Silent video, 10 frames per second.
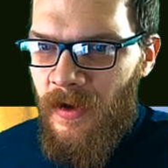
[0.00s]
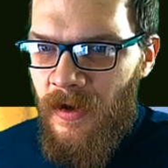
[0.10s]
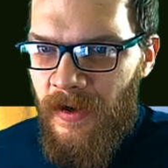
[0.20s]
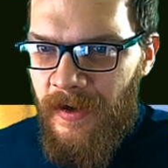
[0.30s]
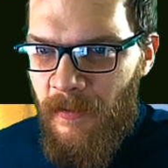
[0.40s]

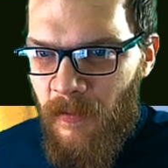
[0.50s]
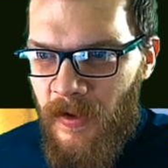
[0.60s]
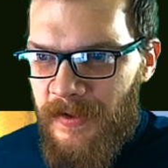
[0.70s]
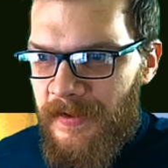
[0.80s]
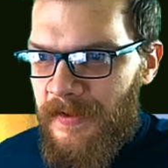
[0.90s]
And I
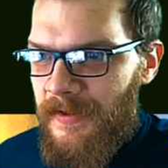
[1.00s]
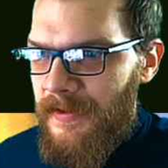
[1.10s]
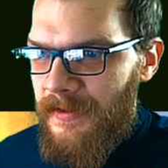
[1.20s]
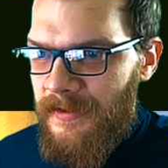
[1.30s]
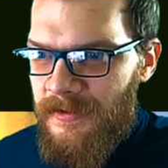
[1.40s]
want
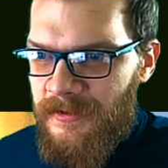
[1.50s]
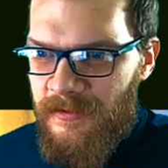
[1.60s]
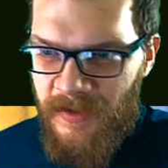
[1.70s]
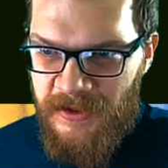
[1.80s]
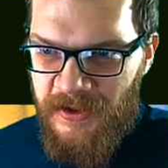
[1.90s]
to
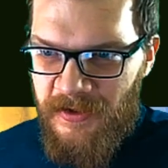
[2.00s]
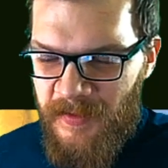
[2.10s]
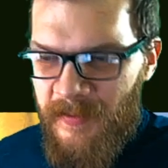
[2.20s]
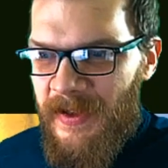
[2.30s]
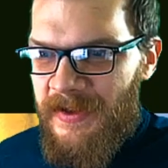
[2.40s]
make sure that
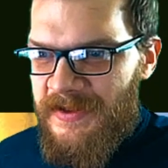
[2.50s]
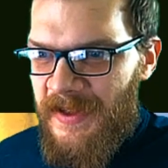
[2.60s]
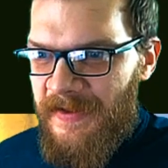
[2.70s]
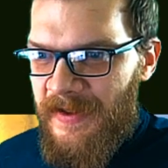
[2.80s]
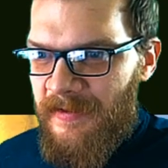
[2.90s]
people understand that.